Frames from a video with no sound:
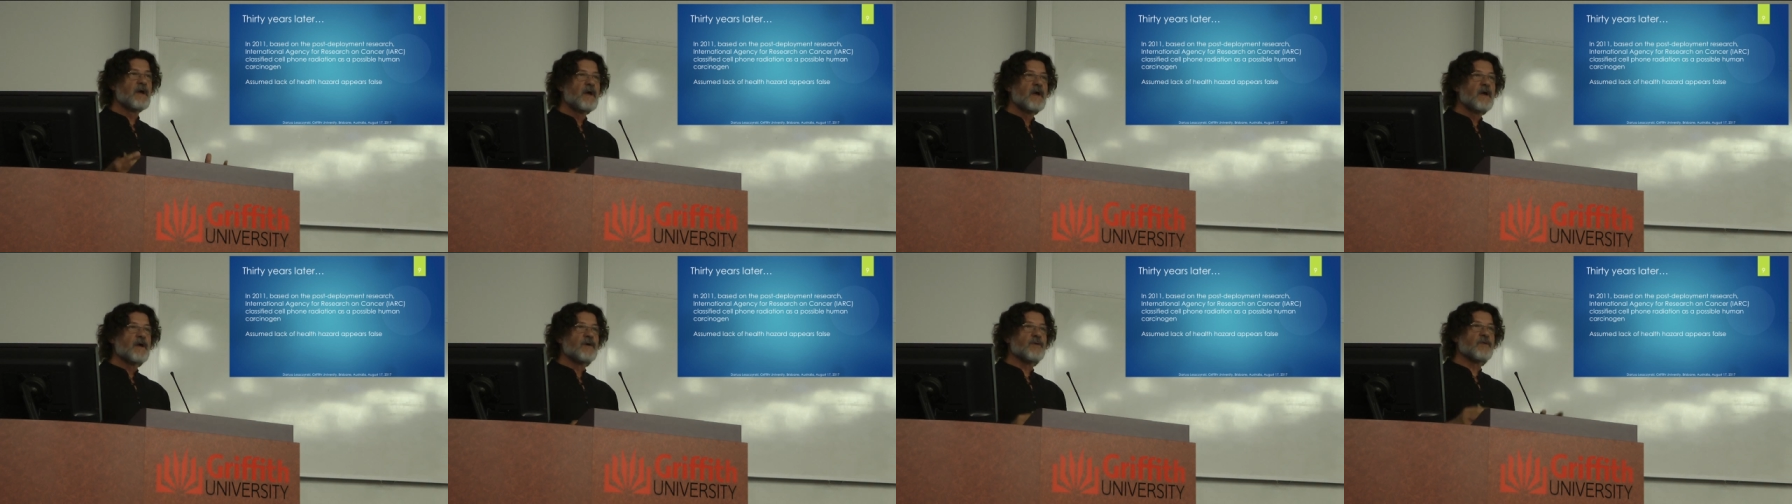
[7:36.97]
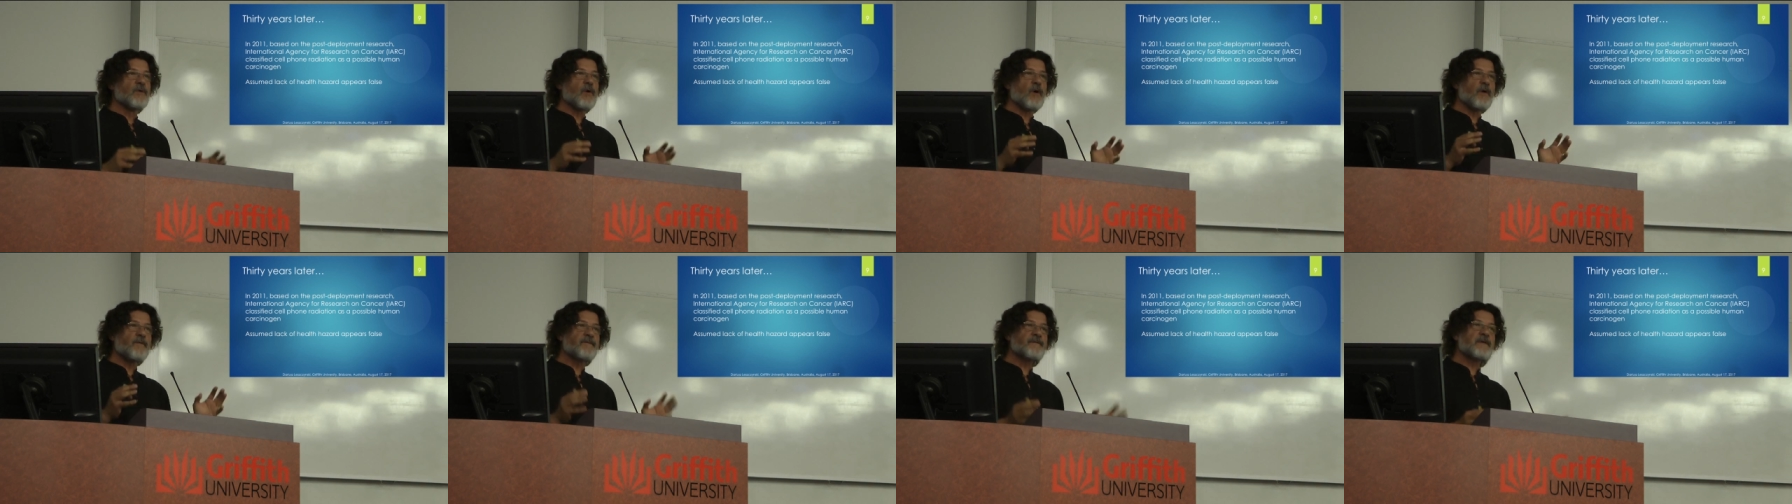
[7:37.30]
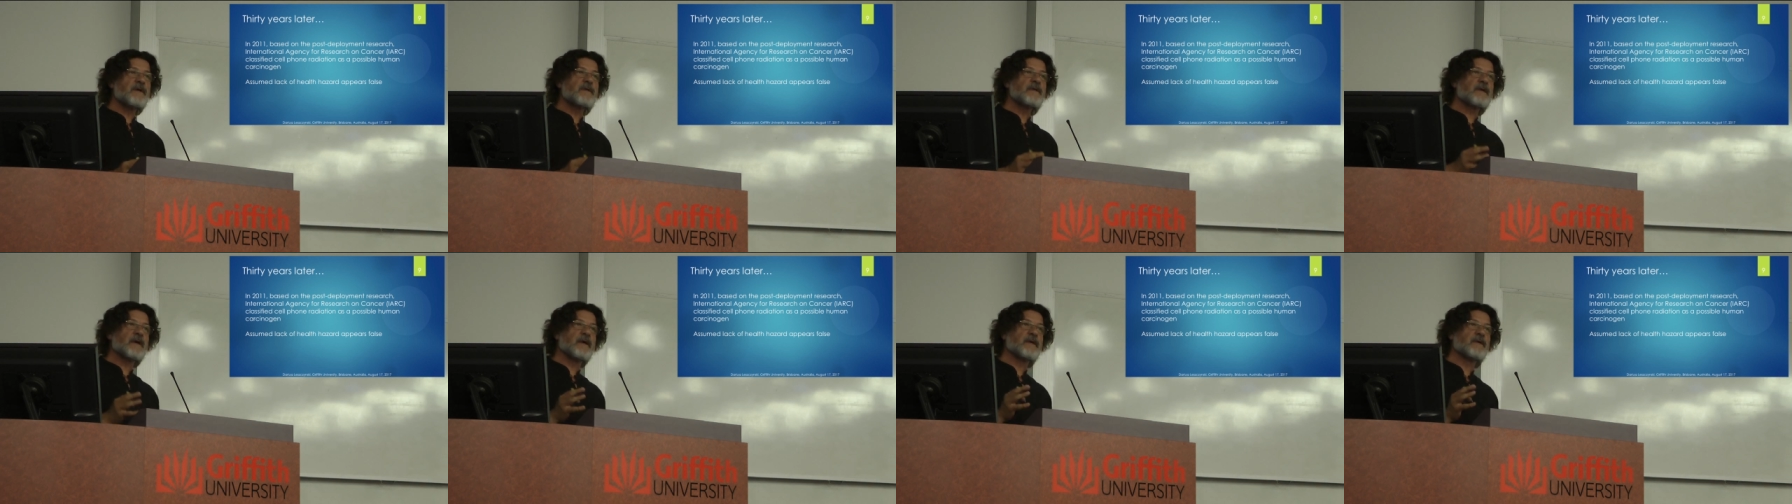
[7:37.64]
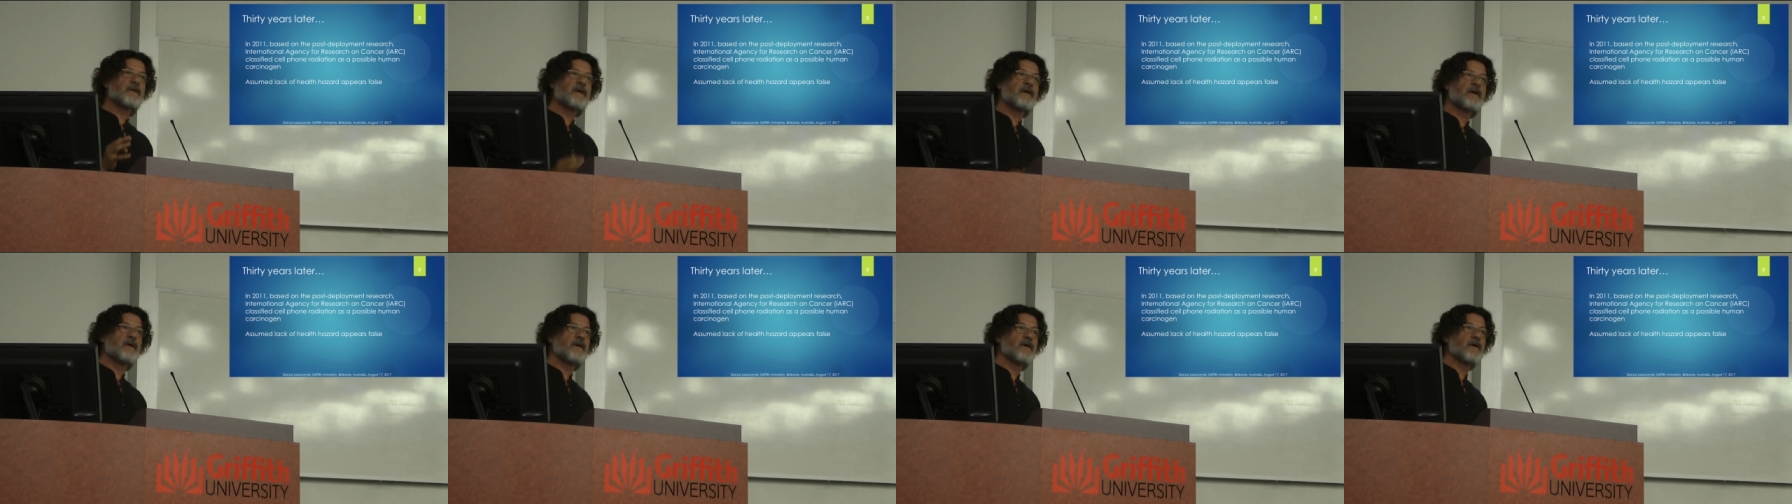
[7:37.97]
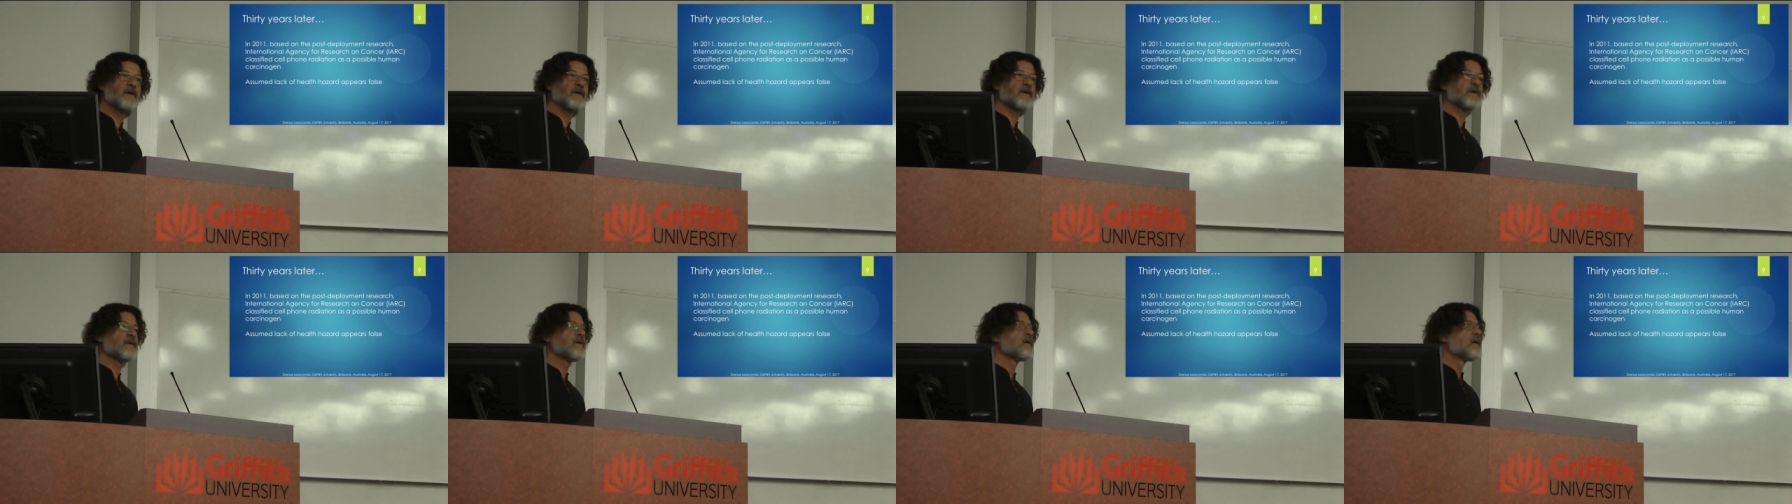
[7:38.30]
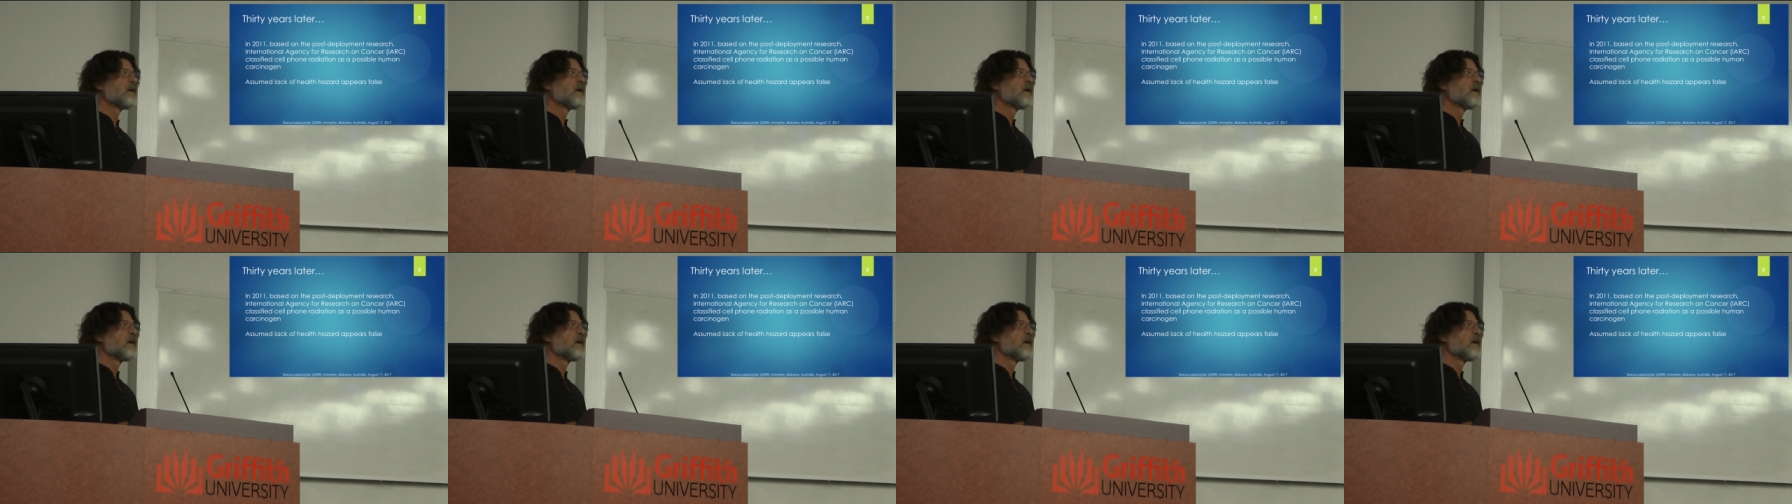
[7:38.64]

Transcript: You often can hear